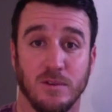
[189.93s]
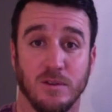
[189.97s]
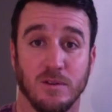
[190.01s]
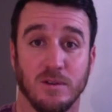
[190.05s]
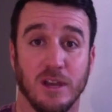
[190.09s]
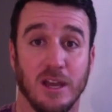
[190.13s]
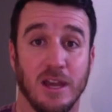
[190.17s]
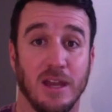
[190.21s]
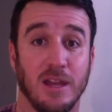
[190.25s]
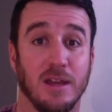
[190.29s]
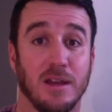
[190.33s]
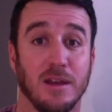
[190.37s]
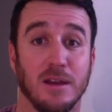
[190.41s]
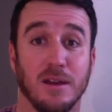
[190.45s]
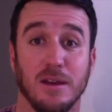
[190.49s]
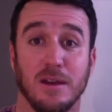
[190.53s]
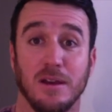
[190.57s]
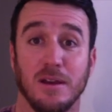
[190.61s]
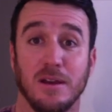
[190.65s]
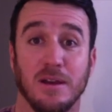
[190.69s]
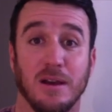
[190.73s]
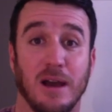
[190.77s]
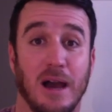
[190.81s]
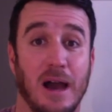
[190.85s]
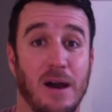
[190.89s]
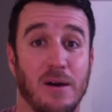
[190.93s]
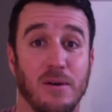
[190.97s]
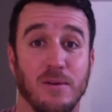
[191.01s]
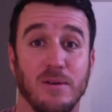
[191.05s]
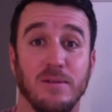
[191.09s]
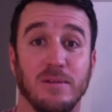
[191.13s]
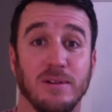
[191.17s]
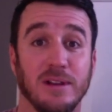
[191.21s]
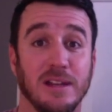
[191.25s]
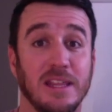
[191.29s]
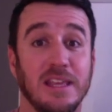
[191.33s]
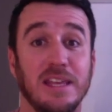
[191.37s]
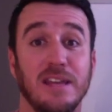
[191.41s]
Okay, I, we
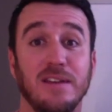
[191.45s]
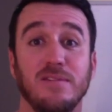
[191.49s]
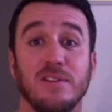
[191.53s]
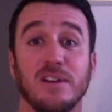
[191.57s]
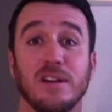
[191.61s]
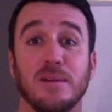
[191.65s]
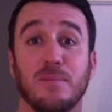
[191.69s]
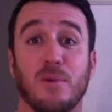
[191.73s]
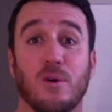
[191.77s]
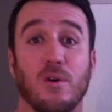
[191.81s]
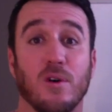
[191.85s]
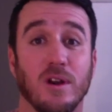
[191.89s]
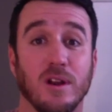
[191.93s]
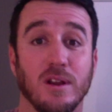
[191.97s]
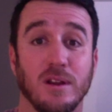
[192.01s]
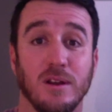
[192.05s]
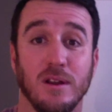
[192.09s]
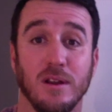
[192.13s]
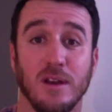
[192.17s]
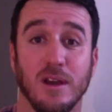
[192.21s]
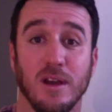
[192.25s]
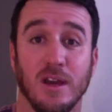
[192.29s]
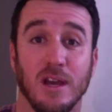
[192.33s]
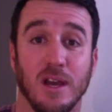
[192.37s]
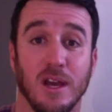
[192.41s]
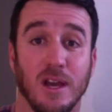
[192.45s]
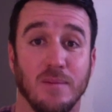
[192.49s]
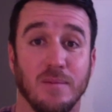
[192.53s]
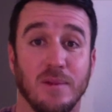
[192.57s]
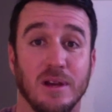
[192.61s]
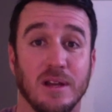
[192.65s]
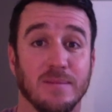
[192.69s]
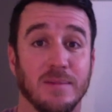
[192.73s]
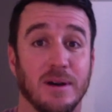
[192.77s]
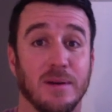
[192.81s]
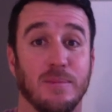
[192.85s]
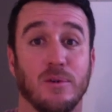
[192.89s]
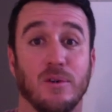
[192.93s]
would leave in the morning. Me
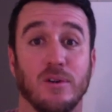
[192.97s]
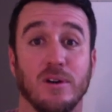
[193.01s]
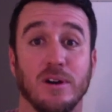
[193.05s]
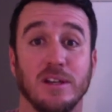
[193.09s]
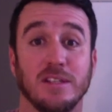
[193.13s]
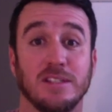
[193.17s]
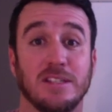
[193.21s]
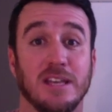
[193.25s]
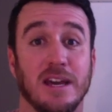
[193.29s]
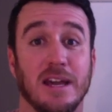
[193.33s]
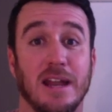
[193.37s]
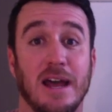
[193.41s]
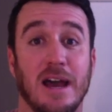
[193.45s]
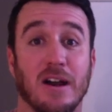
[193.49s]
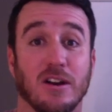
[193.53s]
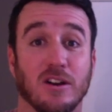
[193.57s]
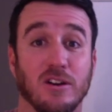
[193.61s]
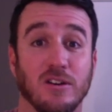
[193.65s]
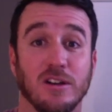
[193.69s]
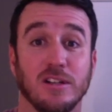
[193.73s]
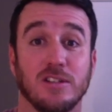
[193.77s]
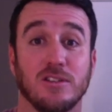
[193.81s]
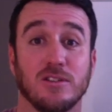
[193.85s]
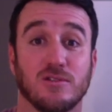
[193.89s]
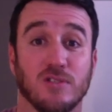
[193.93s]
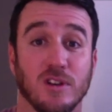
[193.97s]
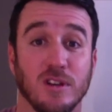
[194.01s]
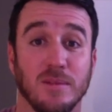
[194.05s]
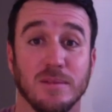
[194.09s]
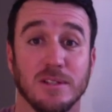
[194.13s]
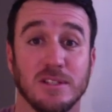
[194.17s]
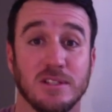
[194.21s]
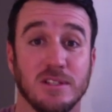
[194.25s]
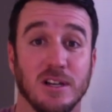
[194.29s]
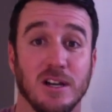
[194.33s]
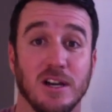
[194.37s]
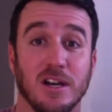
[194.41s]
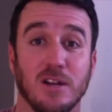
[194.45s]
and my boys head out, go get your
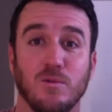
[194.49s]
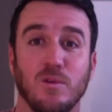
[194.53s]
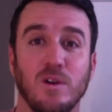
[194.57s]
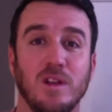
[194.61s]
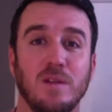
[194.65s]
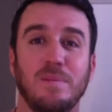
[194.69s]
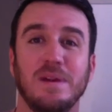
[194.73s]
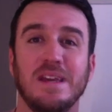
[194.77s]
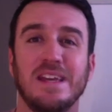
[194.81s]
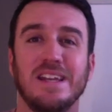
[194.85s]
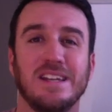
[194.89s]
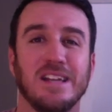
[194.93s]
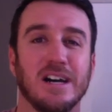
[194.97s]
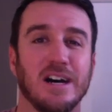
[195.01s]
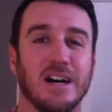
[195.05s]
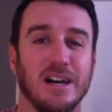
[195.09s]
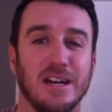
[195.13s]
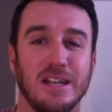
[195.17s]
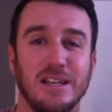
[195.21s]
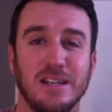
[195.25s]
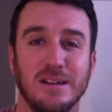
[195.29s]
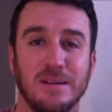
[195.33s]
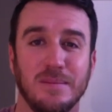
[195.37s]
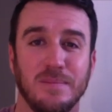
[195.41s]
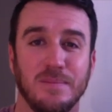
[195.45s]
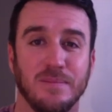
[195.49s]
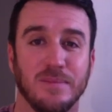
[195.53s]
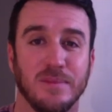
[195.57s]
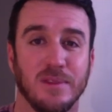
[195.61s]
treatments done. We'd be done